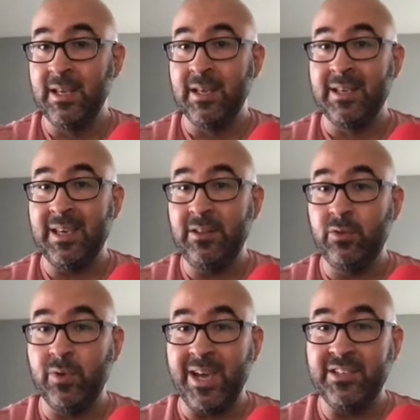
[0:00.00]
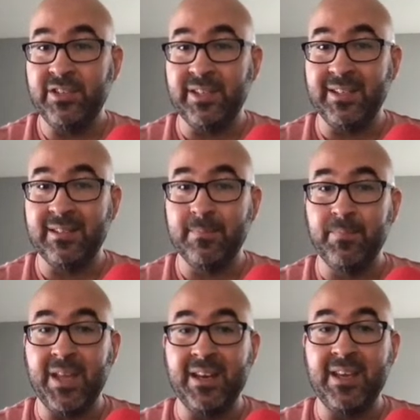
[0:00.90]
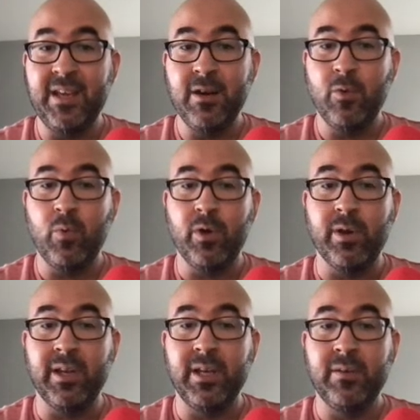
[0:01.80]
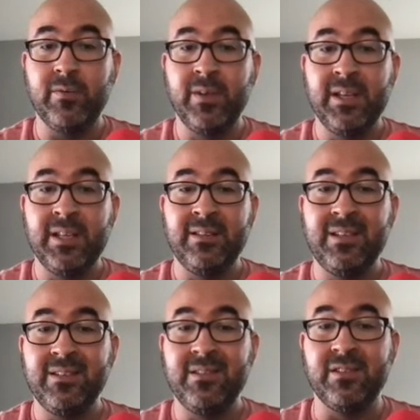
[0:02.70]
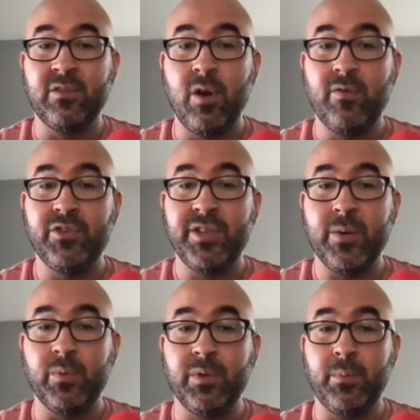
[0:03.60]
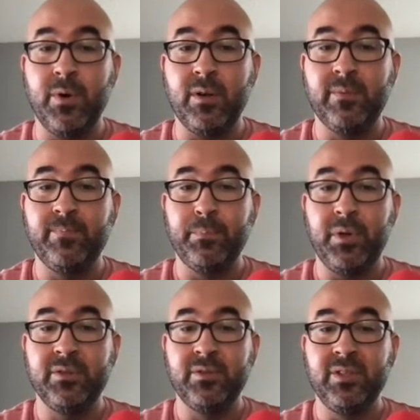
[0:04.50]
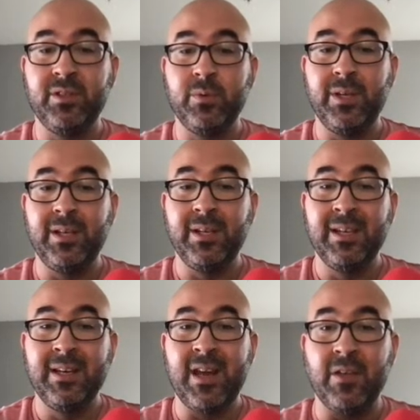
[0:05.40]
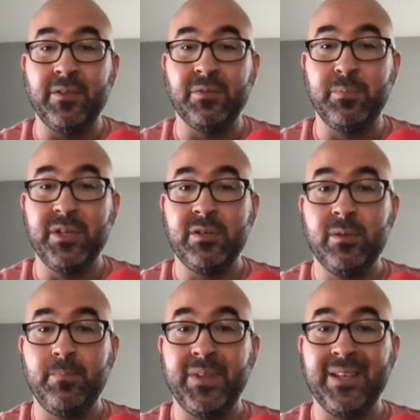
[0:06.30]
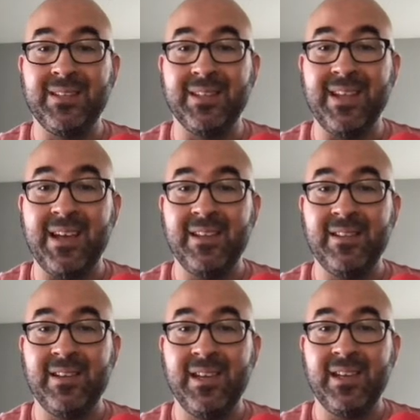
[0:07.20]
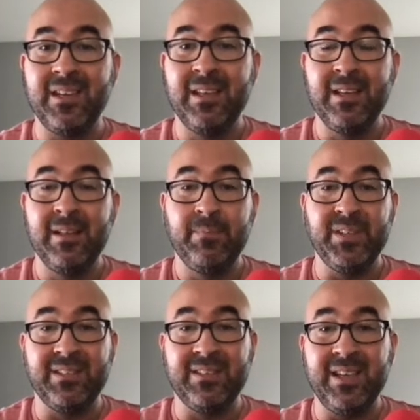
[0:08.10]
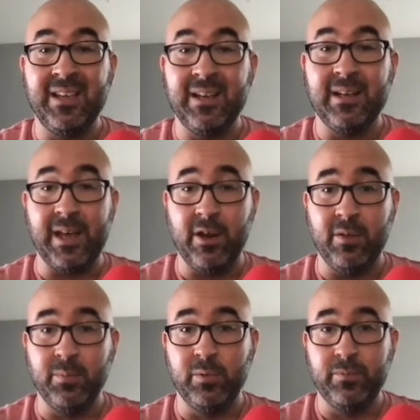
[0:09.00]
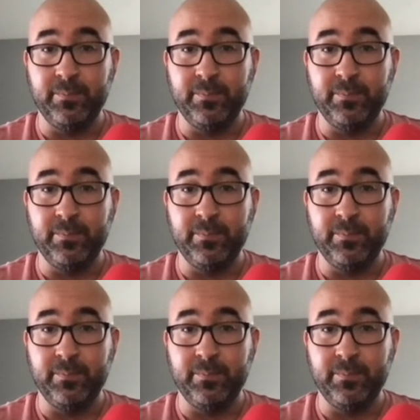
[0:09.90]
king to h6, and here we're going to give this discover check with the pawn to d3. Now this bishop is attacking the king. This king cannot move.